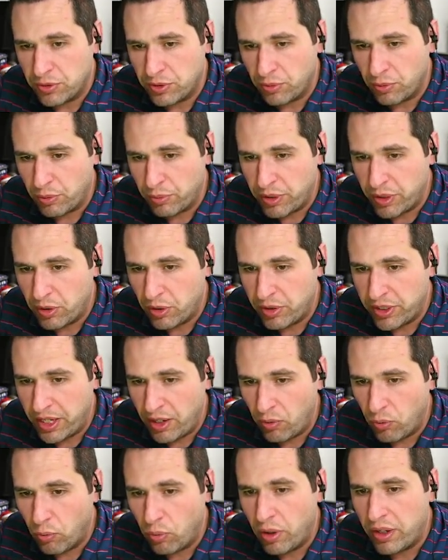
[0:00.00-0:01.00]
So when we look
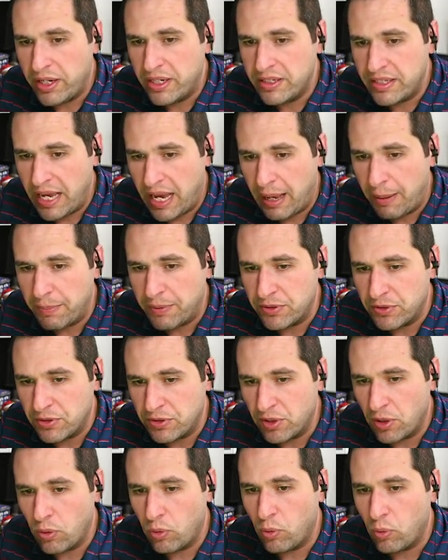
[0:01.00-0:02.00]
at what has happened,
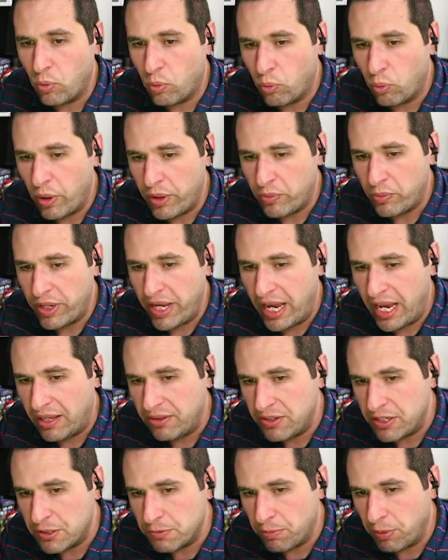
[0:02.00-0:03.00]
so when we
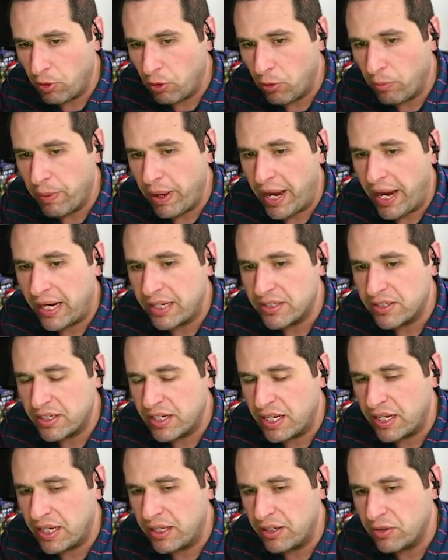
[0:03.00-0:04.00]
had these pullbacks
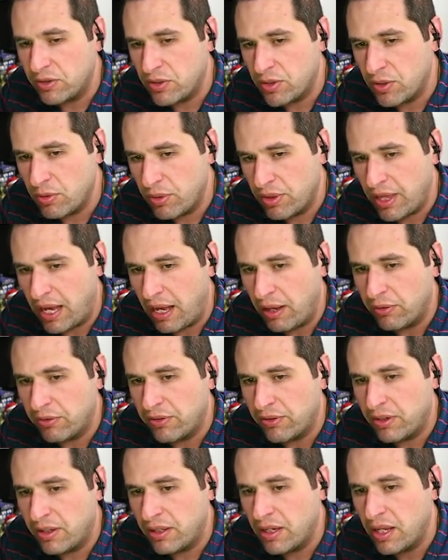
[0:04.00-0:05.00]
in
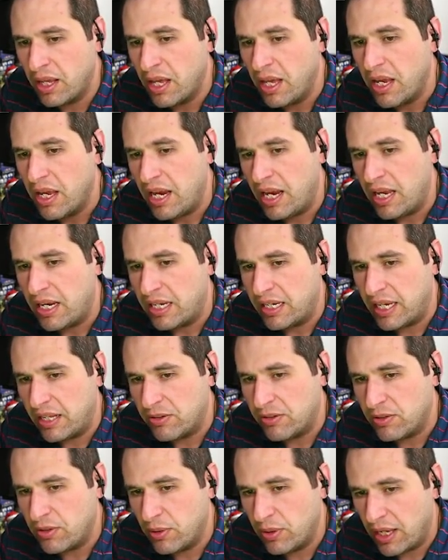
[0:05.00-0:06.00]
2000 and
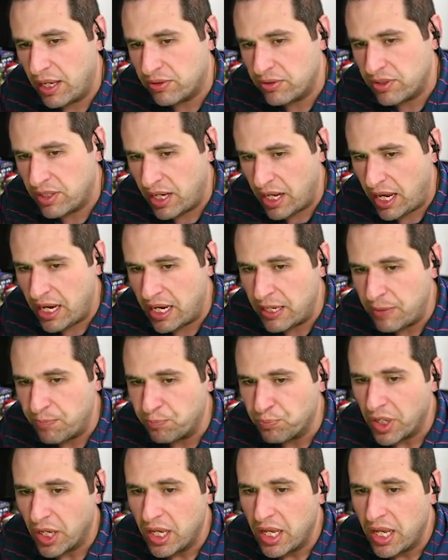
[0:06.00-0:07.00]
again 2008,
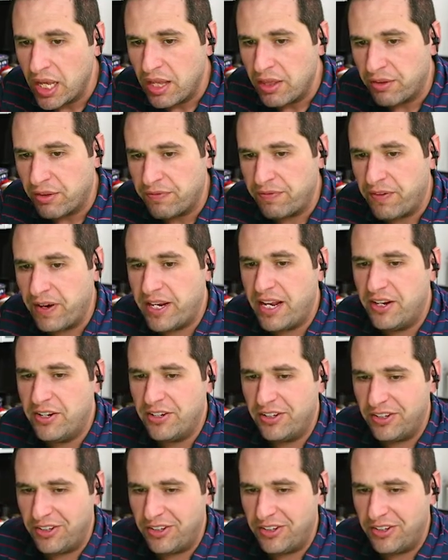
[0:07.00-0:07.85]
the finance.